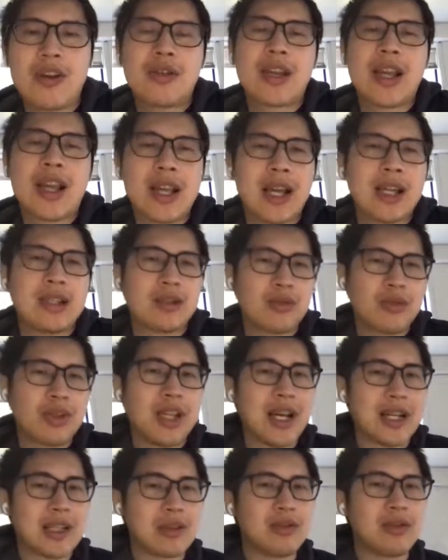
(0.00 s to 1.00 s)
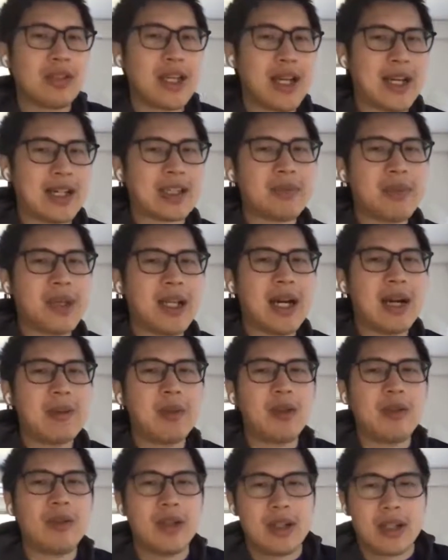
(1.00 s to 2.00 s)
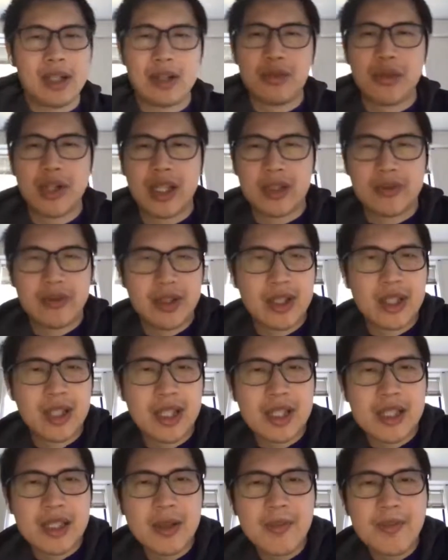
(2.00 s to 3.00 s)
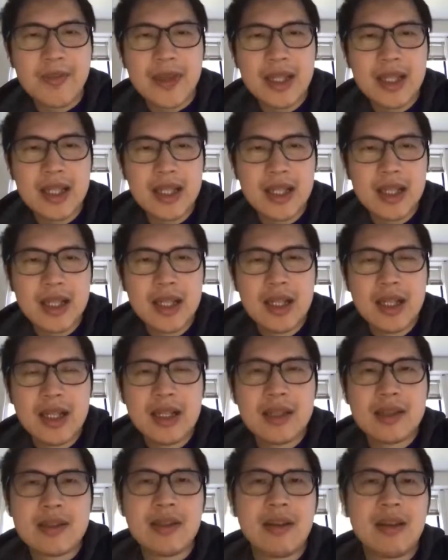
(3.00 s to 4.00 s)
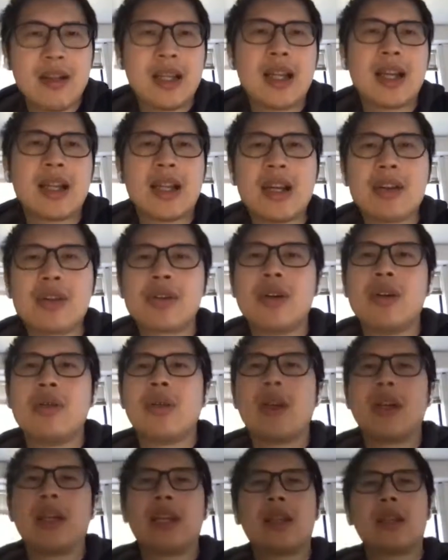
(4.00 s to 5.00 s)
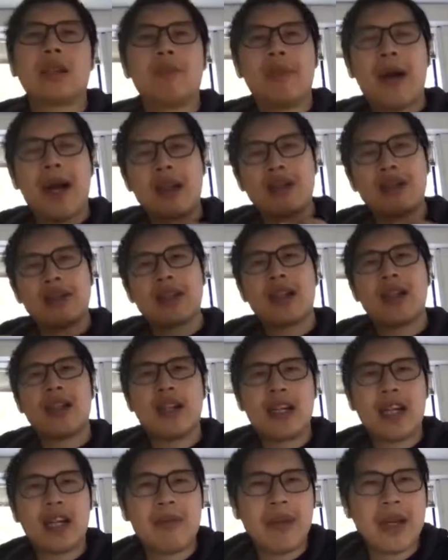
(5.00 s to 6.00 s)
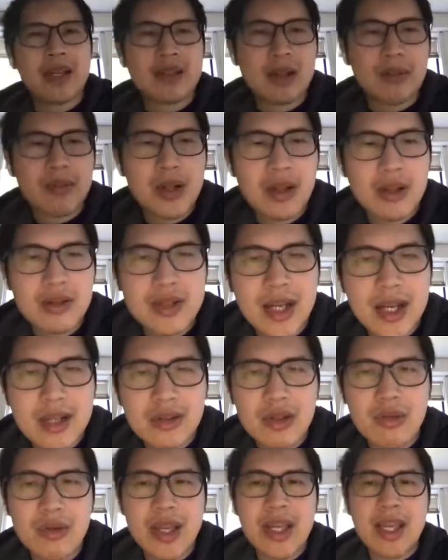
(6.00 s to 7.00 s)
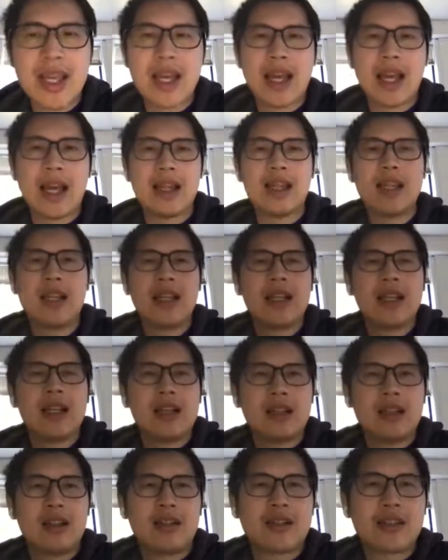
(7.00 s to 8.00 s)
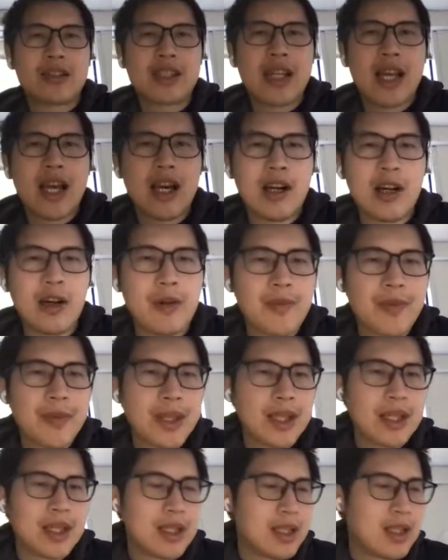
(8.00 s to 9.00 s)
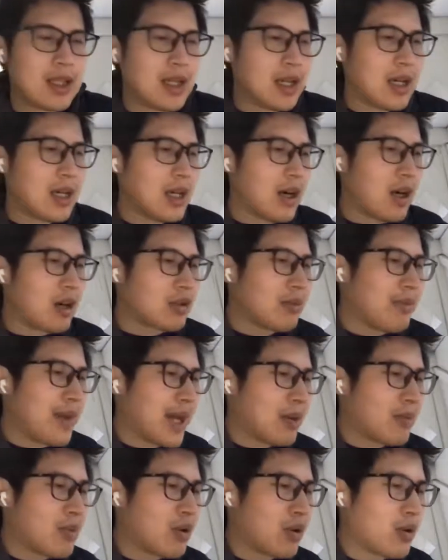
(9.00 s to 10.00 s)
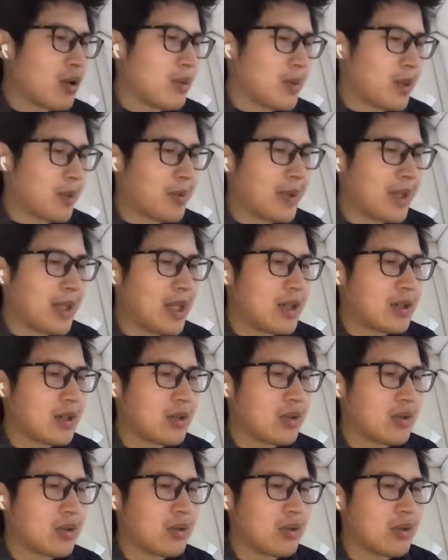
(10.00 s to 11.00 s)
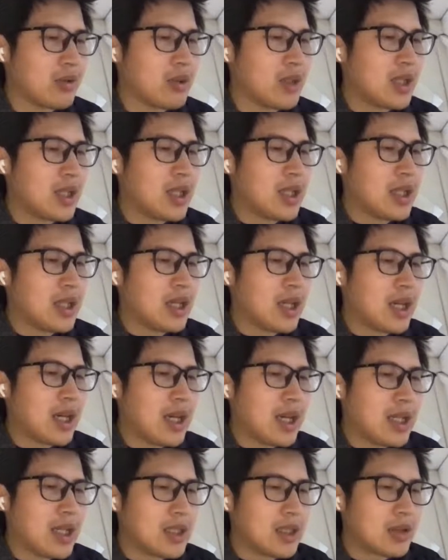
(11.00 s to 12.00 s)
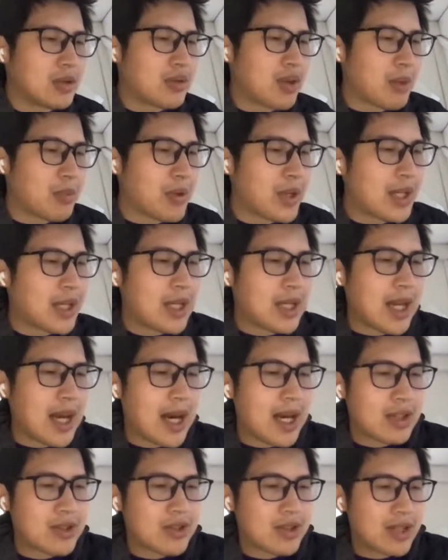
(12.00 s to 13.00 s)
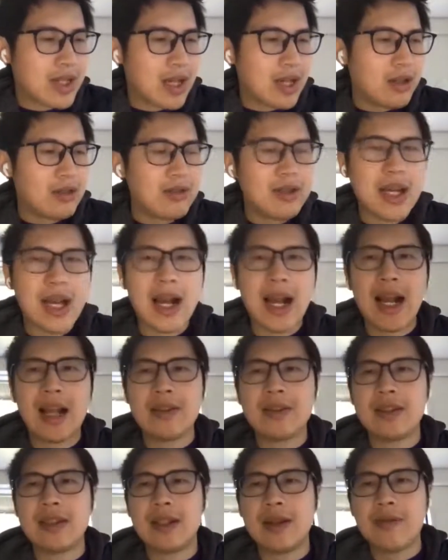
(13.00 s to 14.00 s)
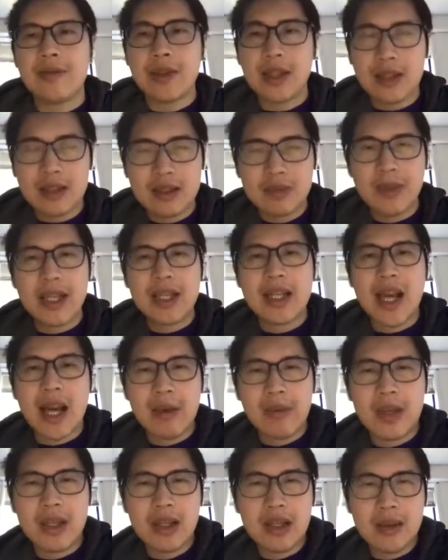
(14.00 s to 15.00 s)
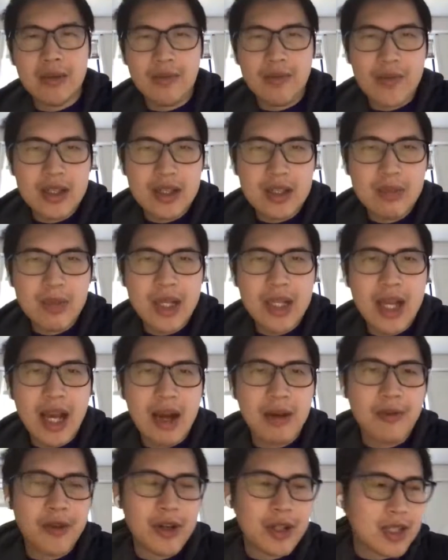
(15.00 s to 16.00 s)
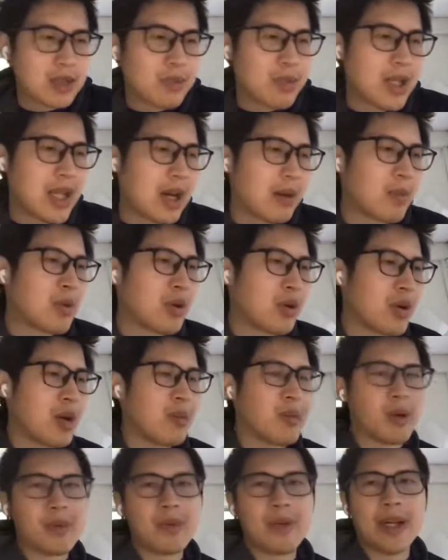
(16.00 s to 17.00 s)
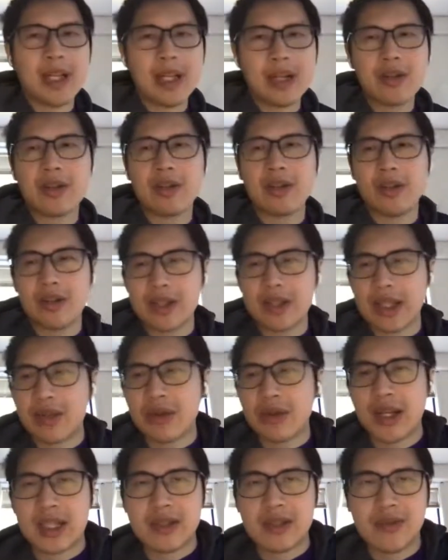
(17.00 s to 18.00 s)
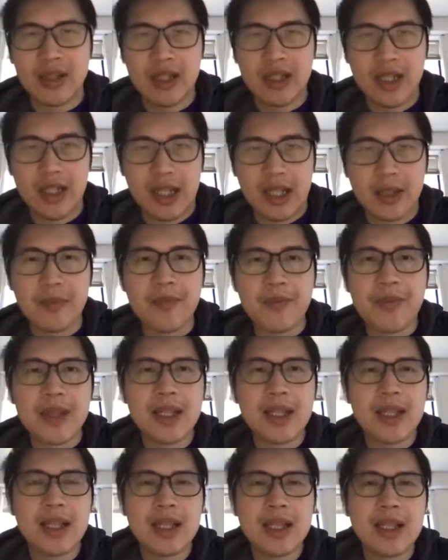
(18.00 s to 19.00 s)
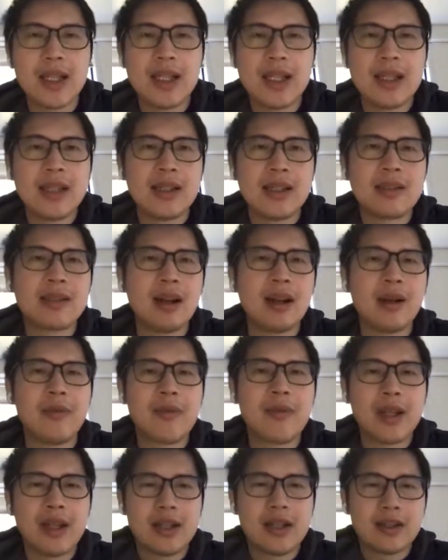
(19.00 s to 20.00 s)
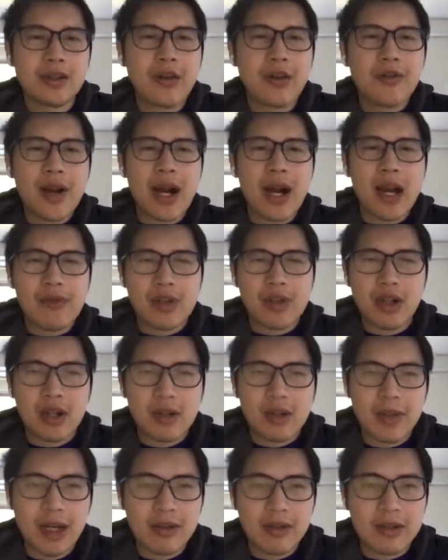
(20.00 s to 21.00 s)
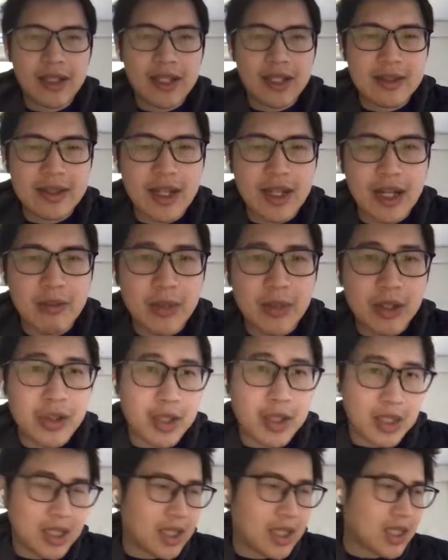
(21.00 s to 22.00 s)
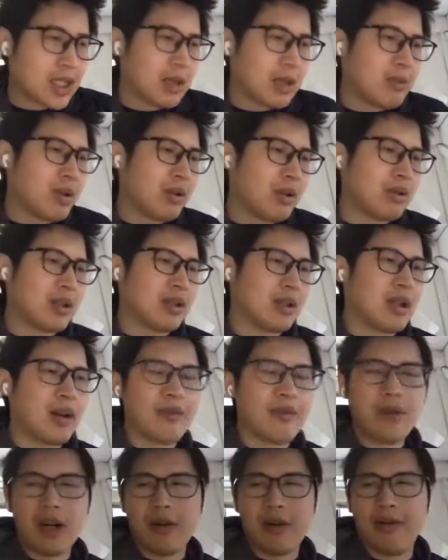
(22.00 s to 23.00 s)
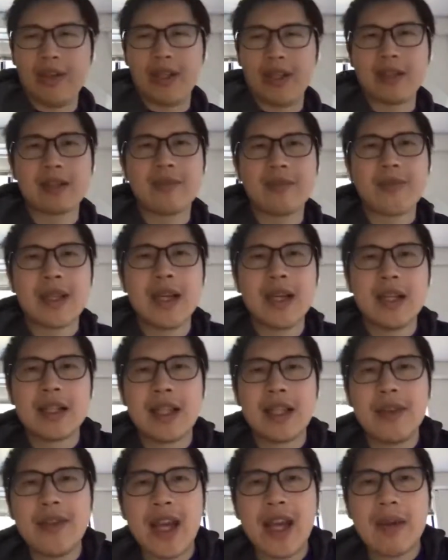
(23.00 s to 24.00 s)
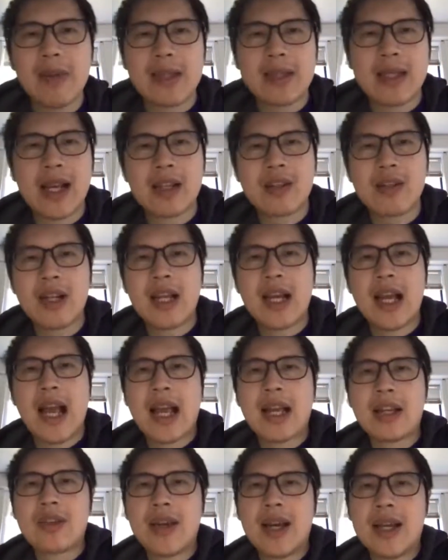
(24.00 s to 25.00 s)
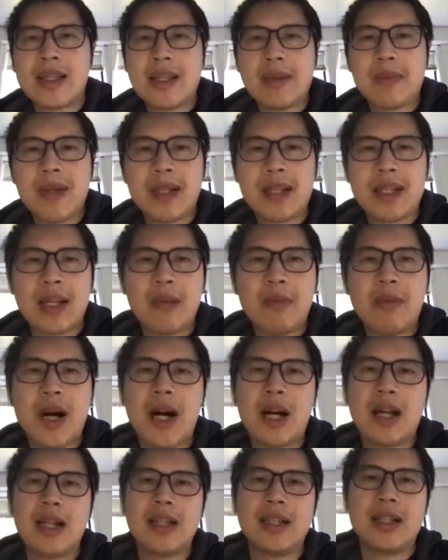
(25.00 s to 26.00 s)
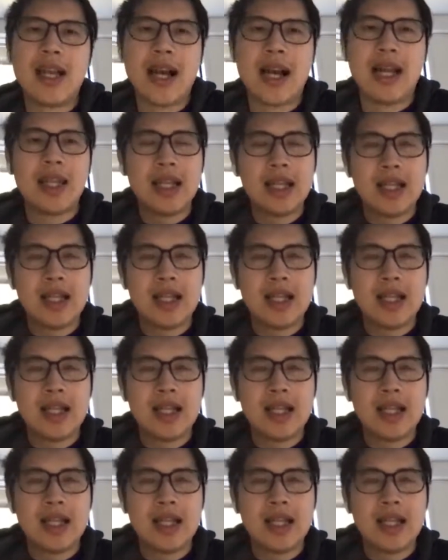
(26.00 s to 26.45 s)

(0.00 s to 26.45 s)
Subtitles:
you can get a 3x to 10x speed up over a non-transfer case. So in a nutshell, by using a learning-based approach, actually we can scale the automatic program optimization to a pretty large scale and further speed up program optimization using transfer learning. So far, I've talked about this kind of machine learning component of this. TVM is actually an end-to-end deep learning compiler that